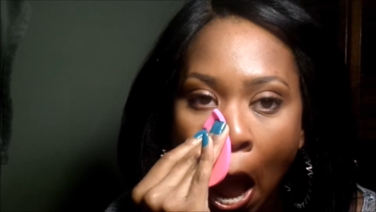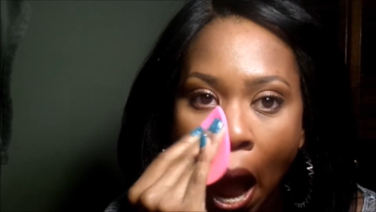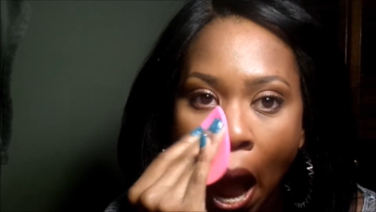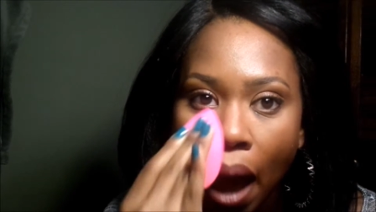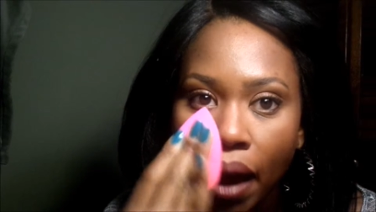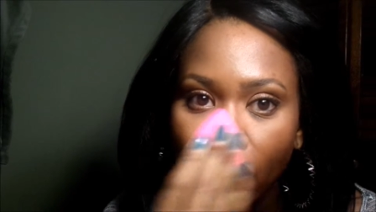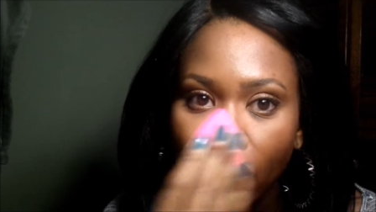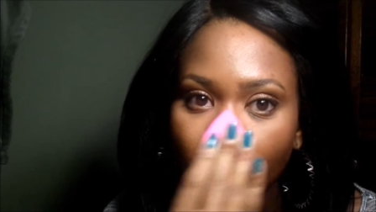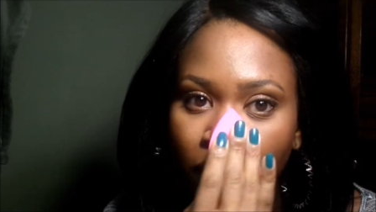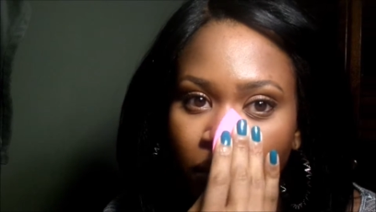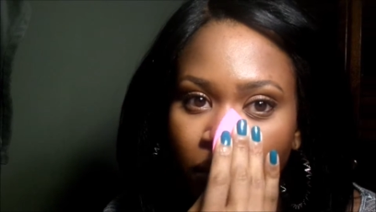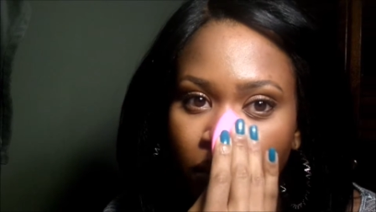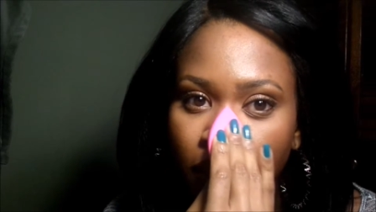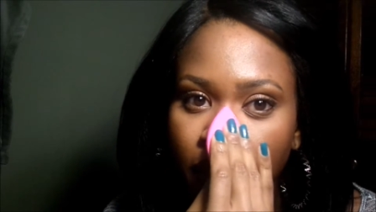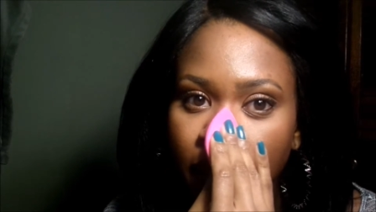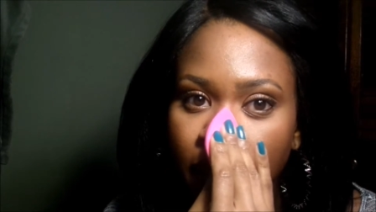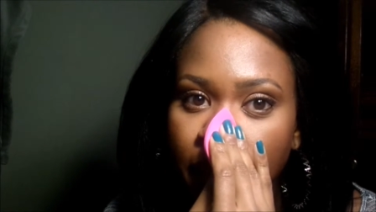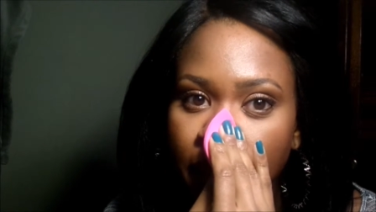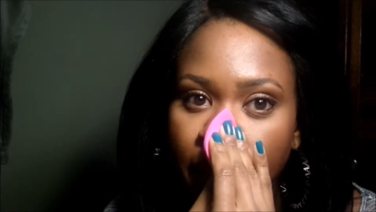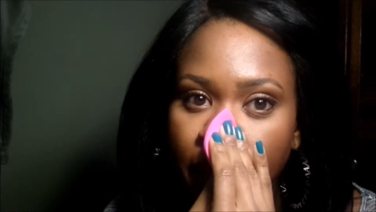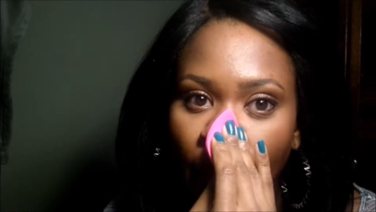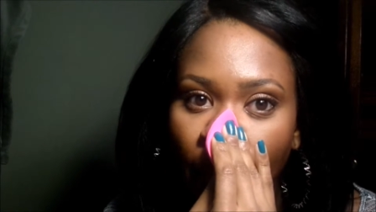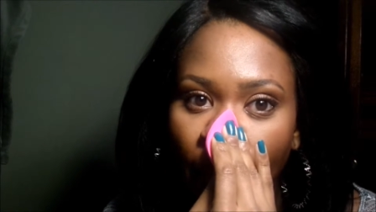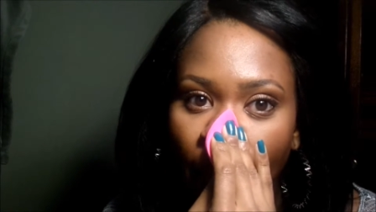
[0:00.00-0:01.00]
And I'm just
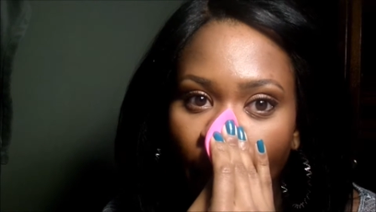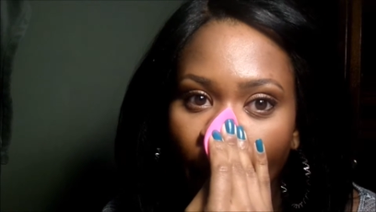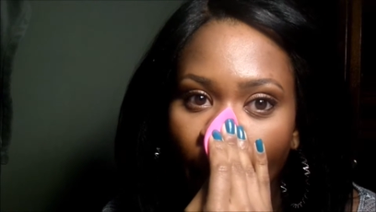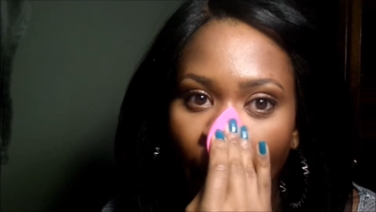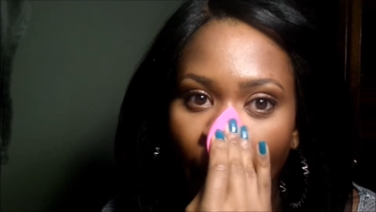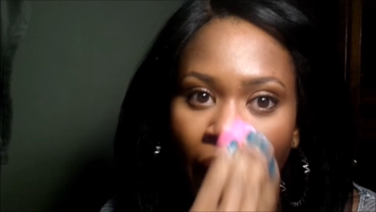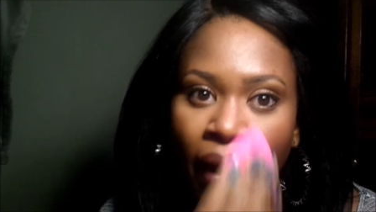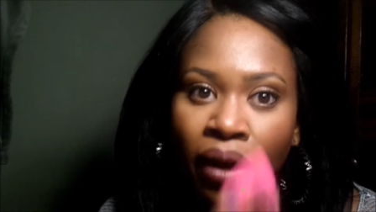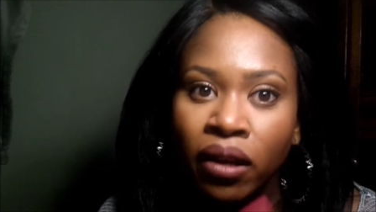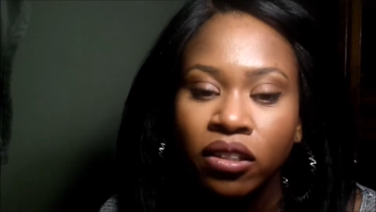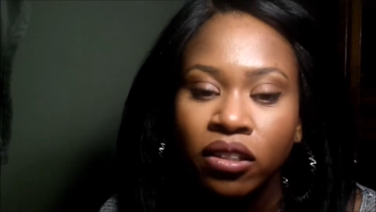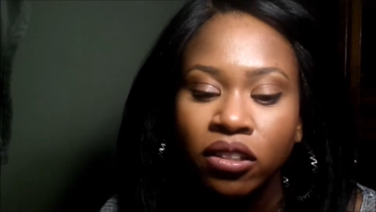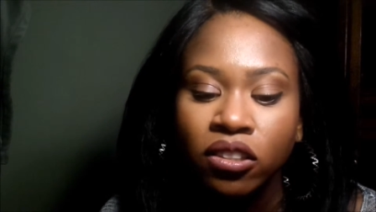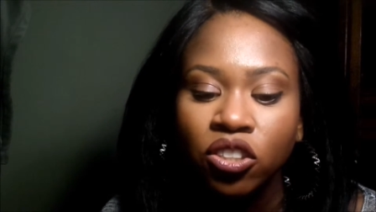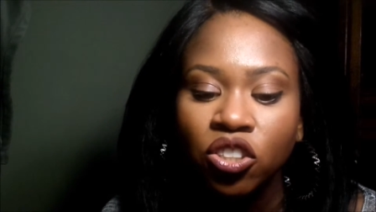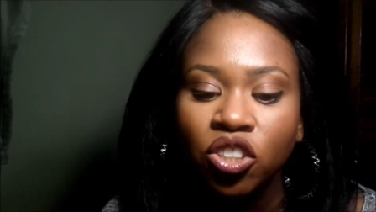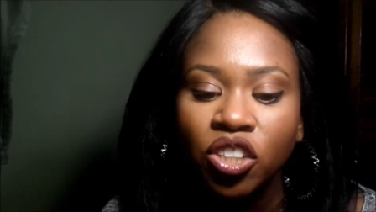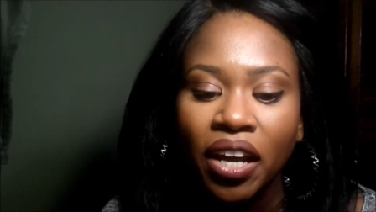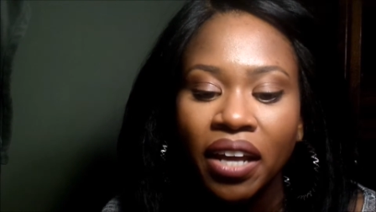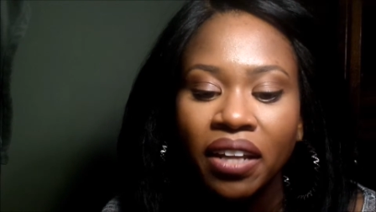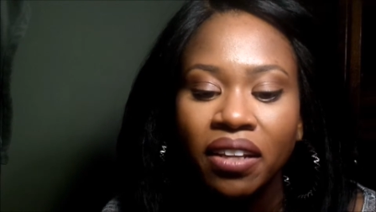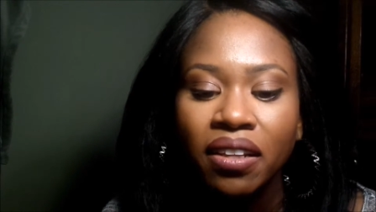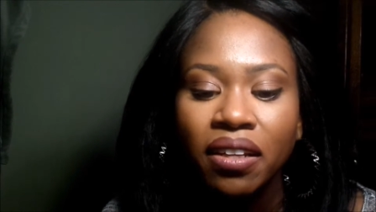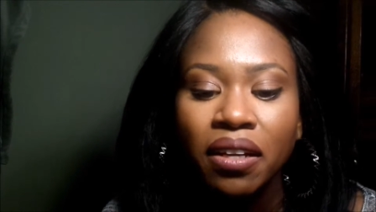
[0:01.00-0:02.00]

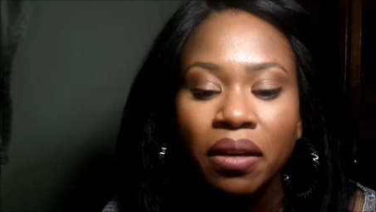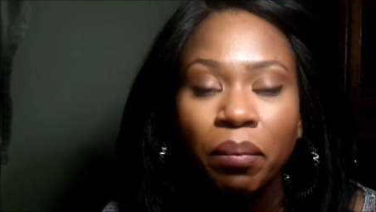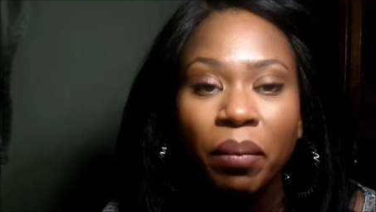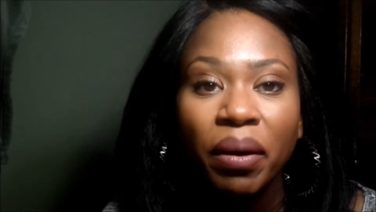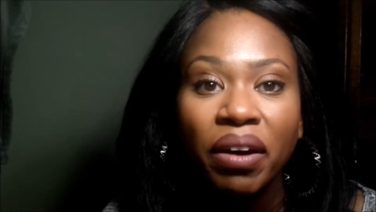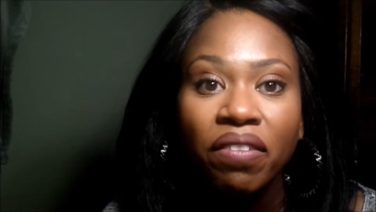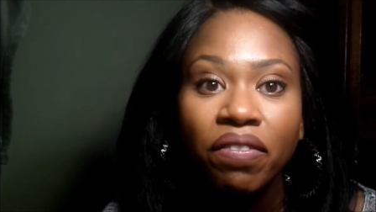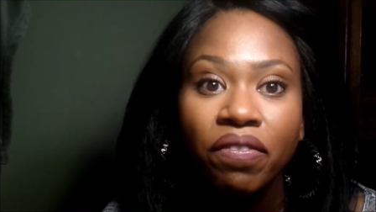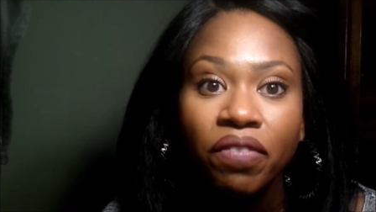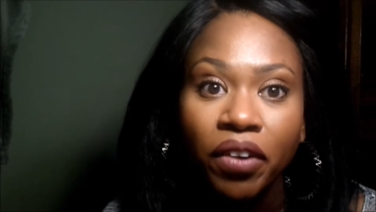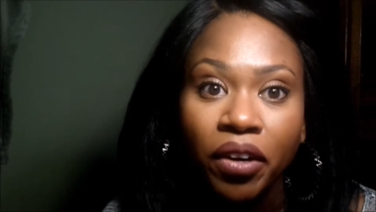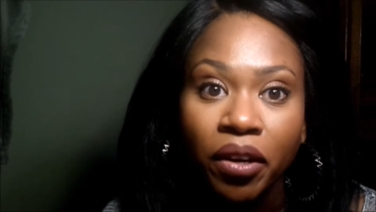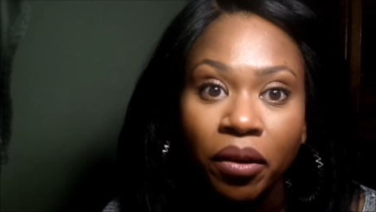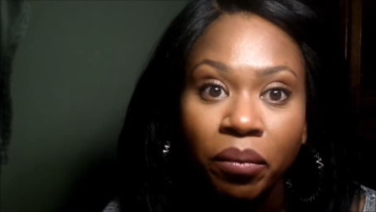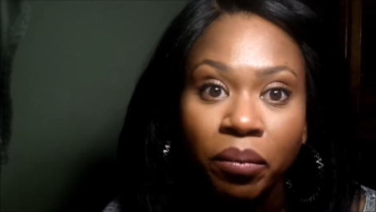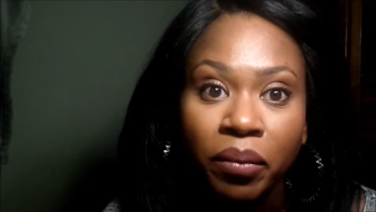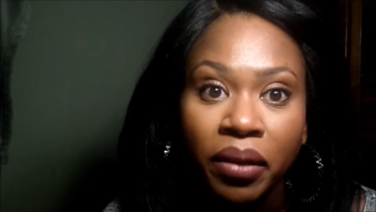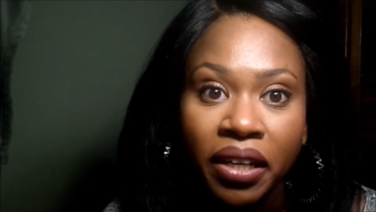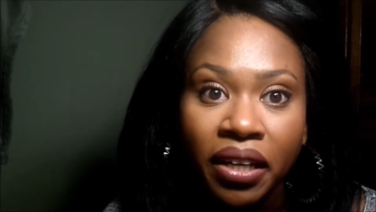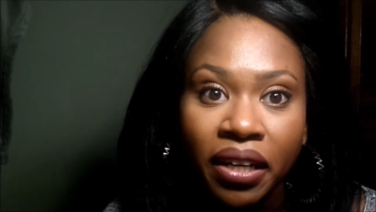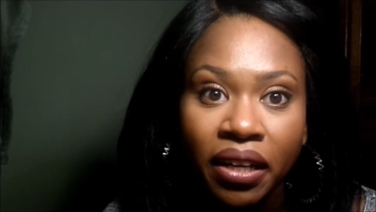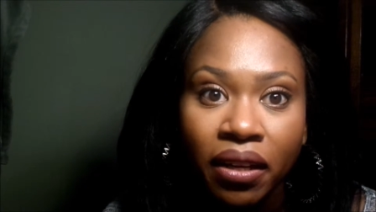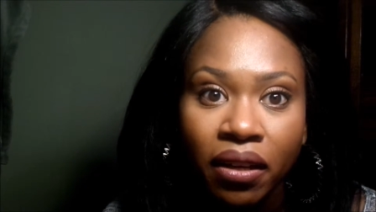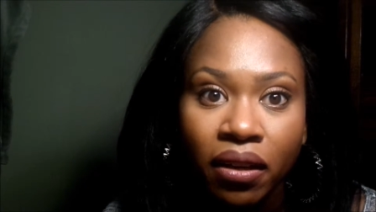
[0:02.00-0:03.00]
gently but
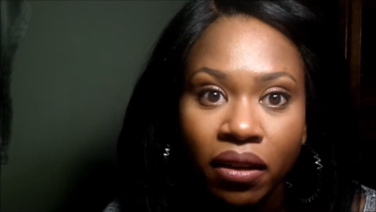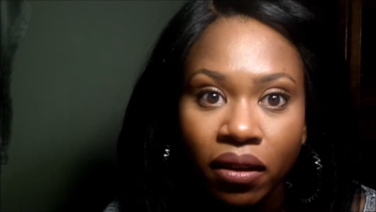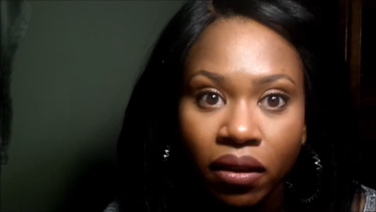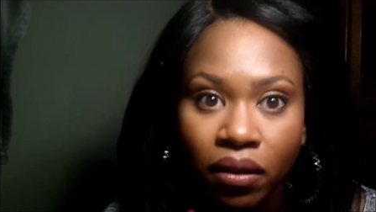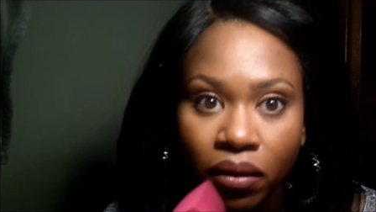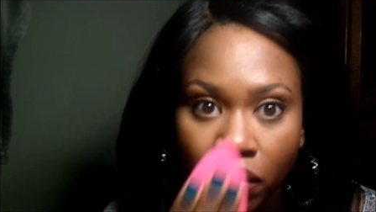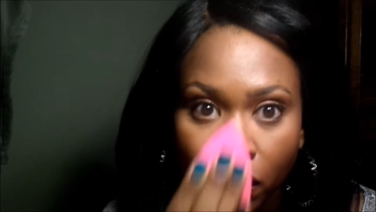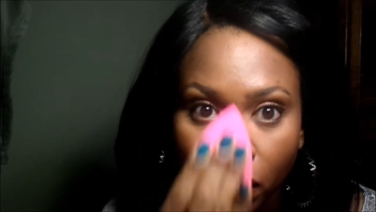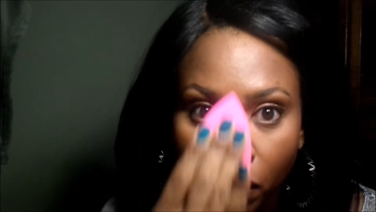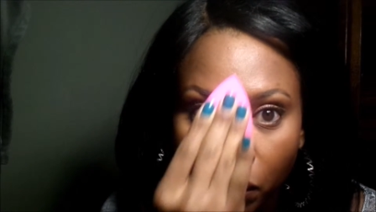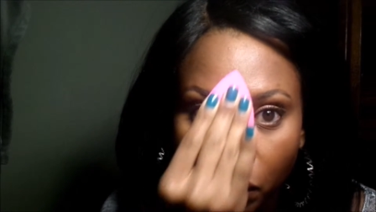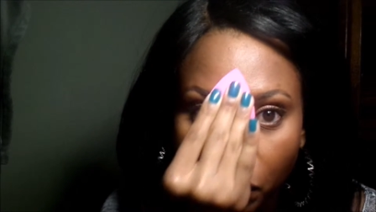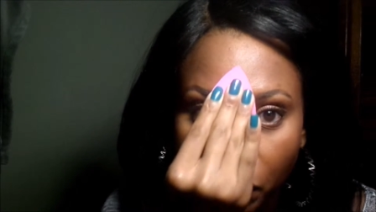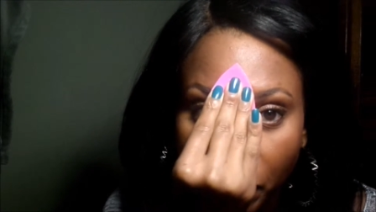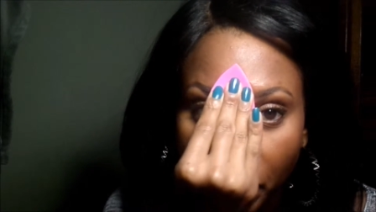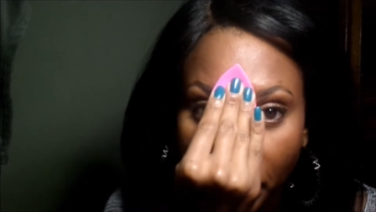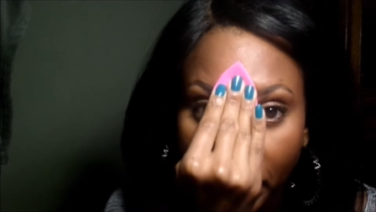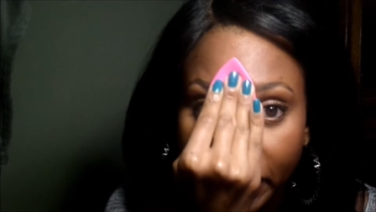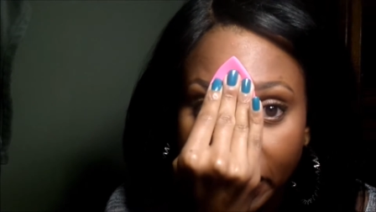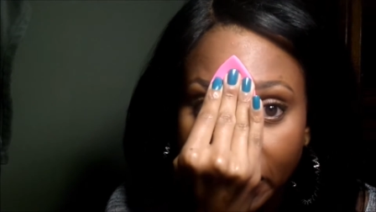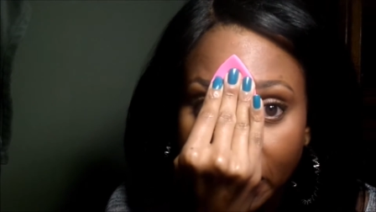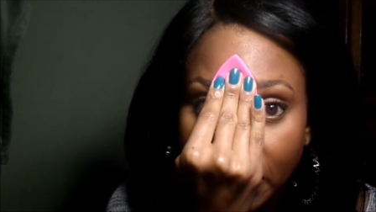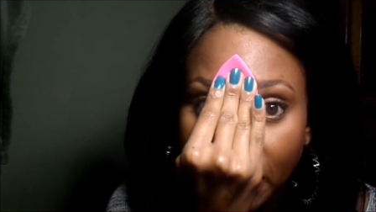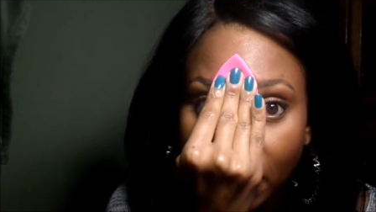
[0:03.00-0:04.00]
firmly
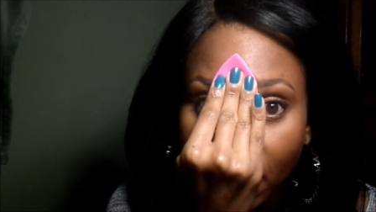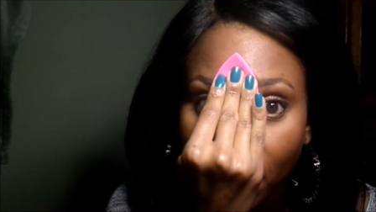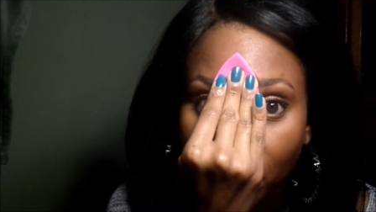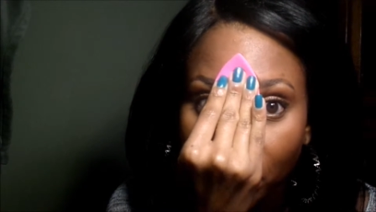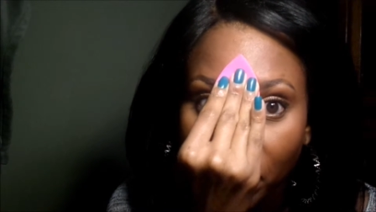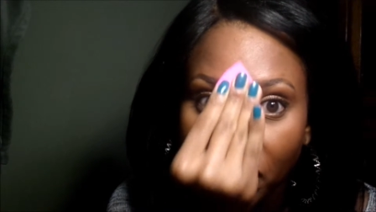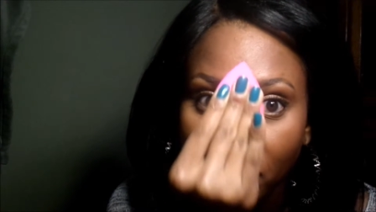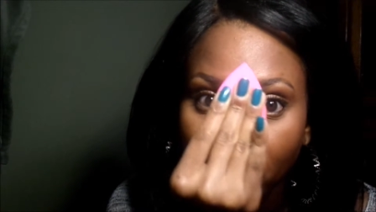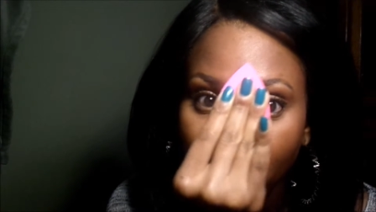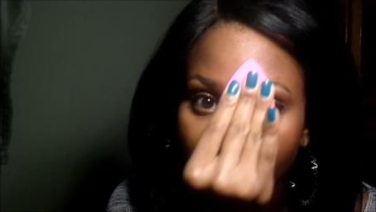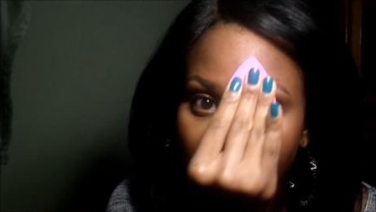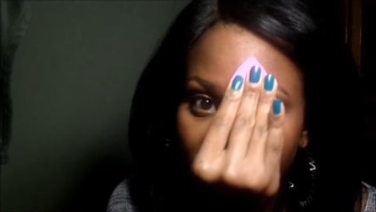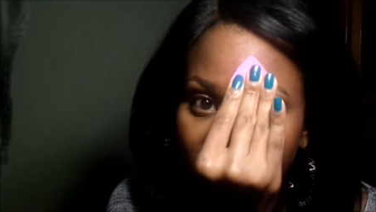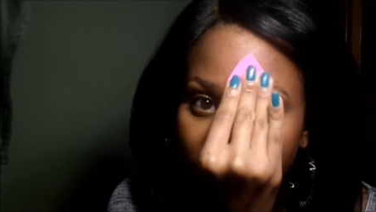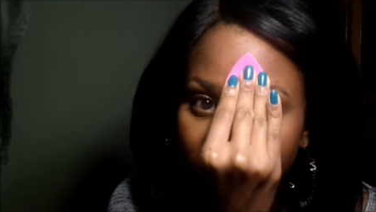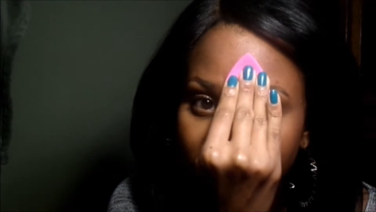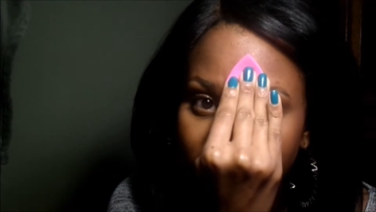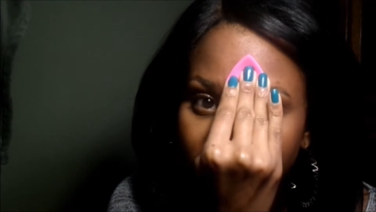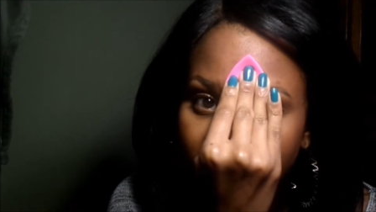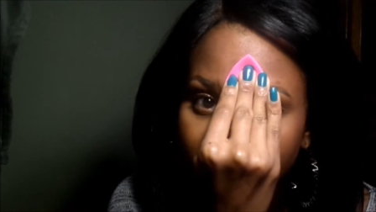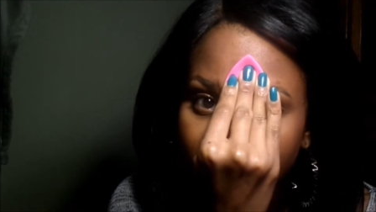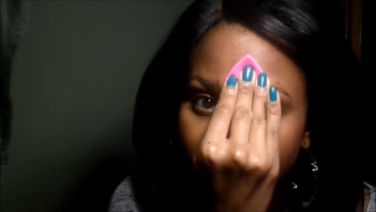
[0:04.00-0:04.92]
pressing on my face.